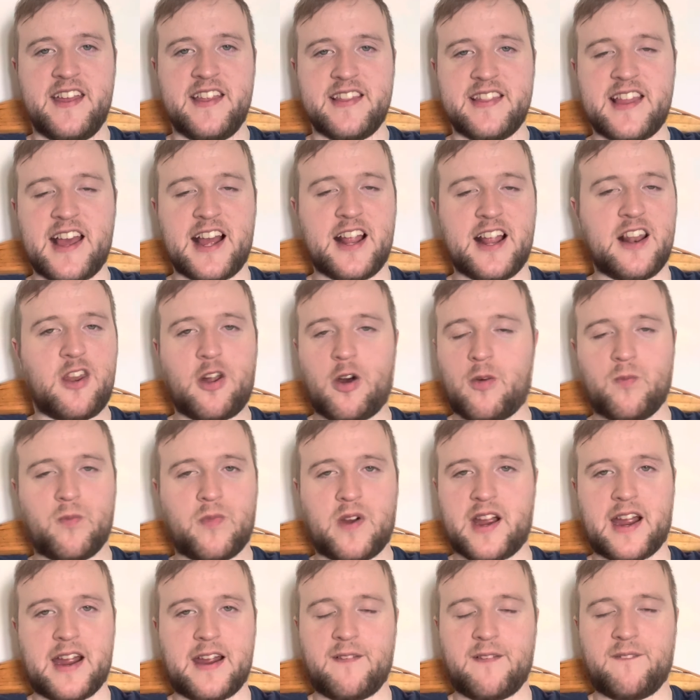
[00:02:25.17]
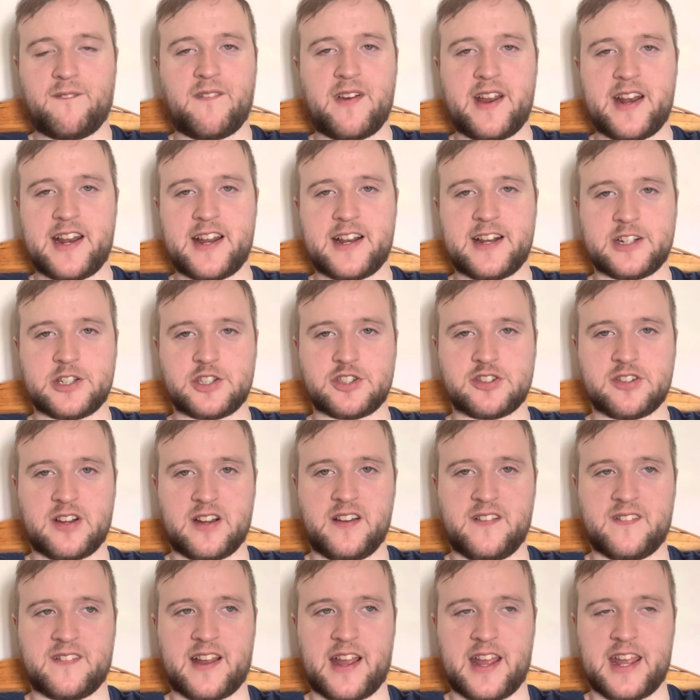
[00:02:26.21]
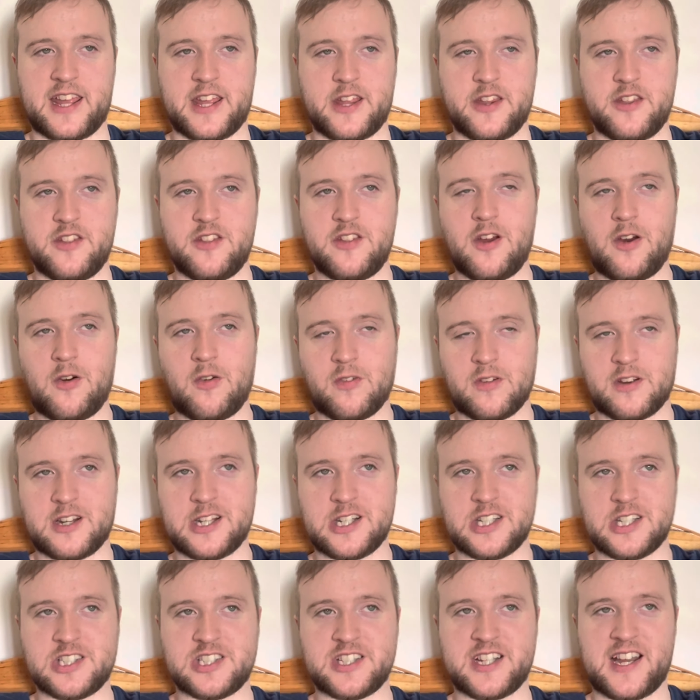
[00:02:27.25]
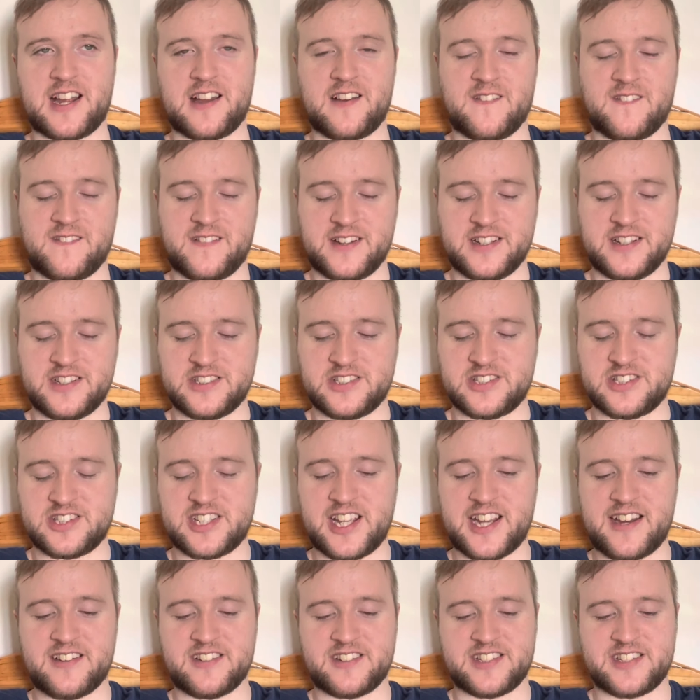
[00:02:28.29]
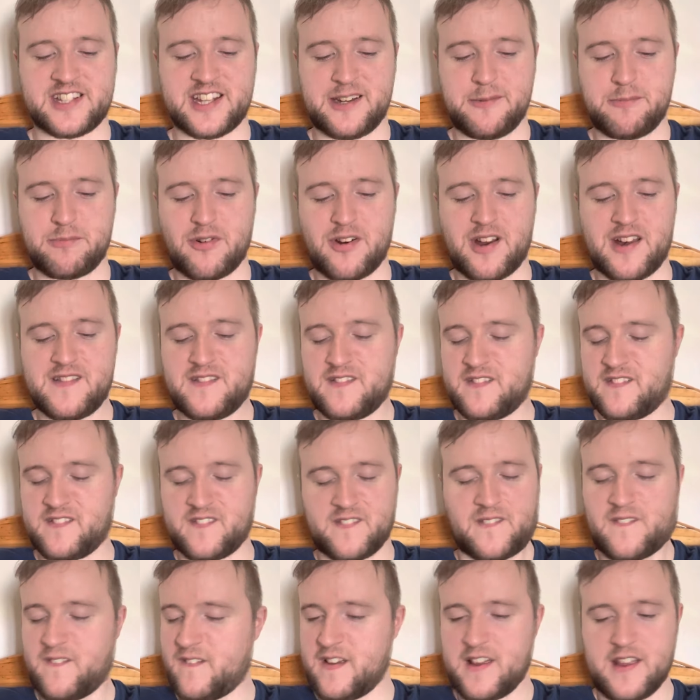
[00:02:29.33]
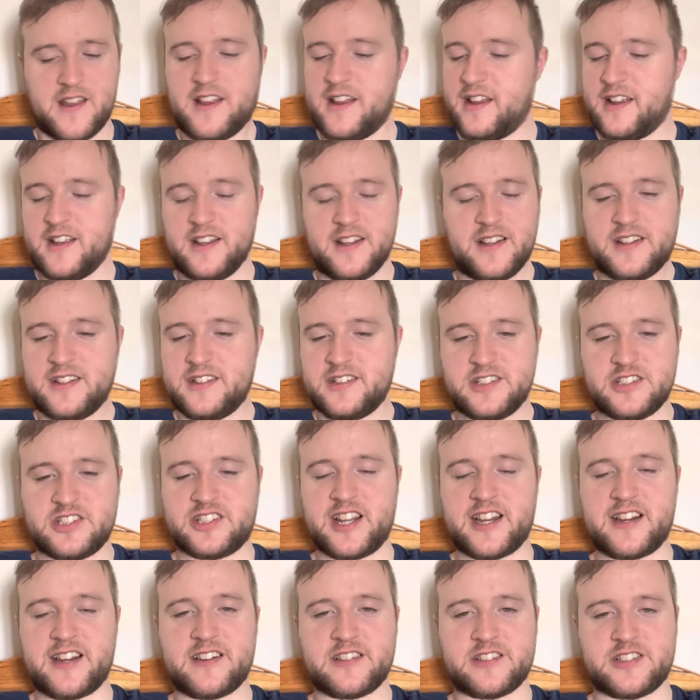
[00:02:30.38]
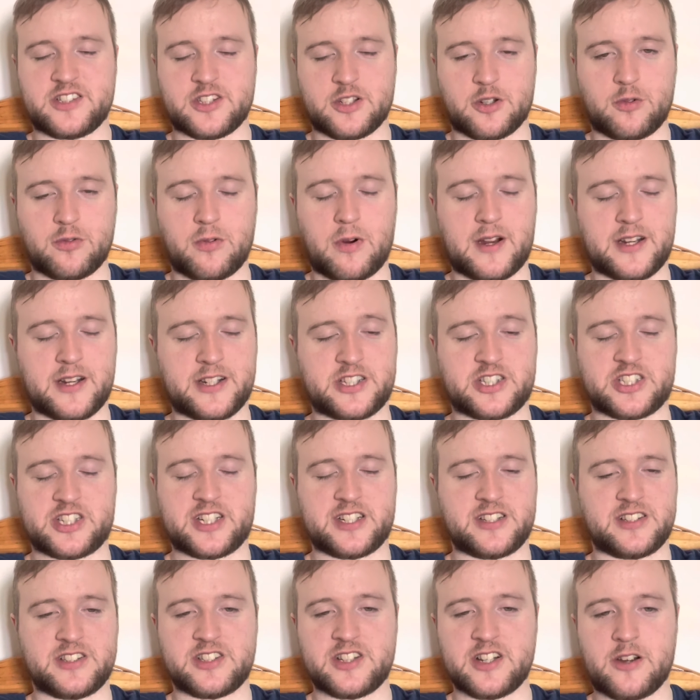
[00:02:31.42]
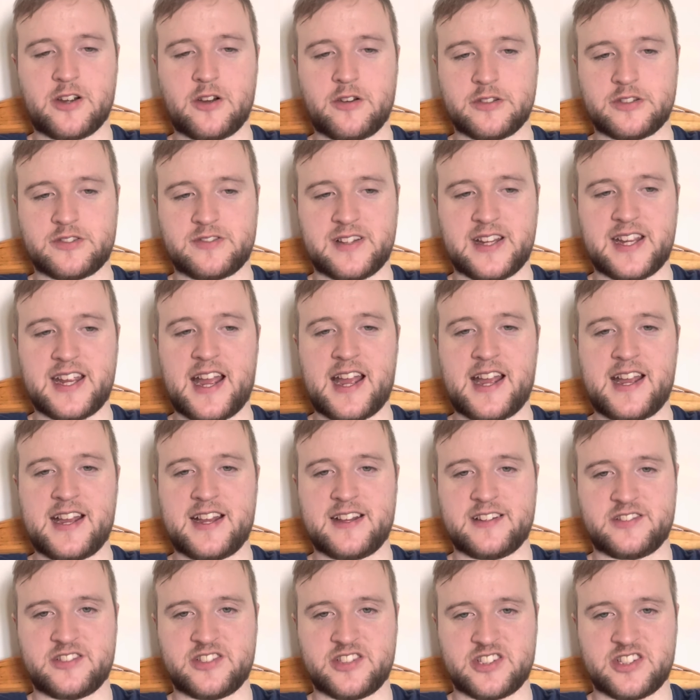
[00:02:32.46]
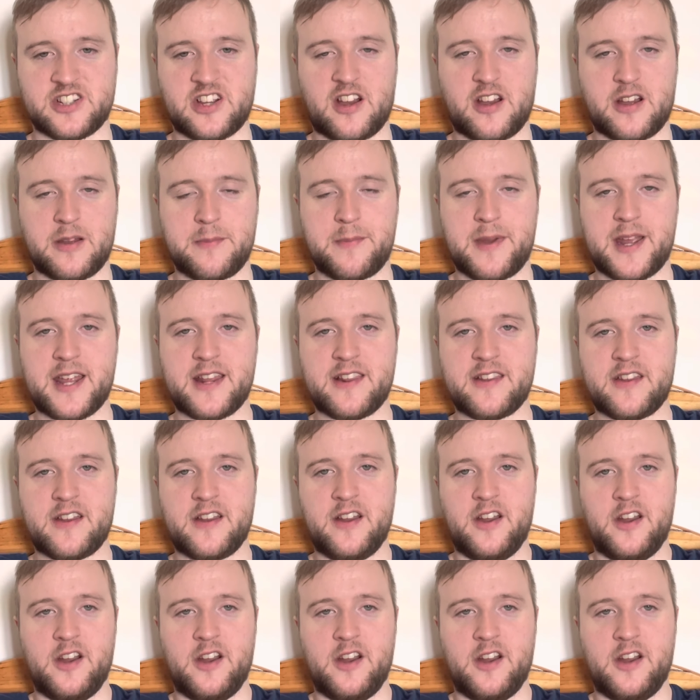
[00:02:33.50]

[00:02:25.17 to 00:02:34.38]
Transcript: that long without winning a trophy, not good enough. It's seriously, bro. Serious questions have got to be asked. I mean,